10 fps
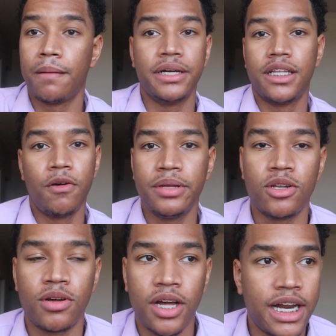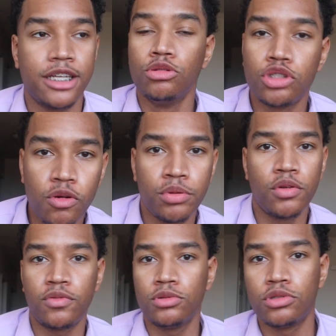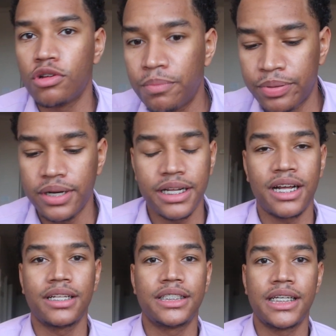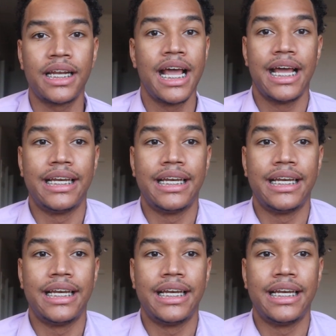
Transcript: But don't be doing all that. You so beautiful, you so pretty, and all this shit.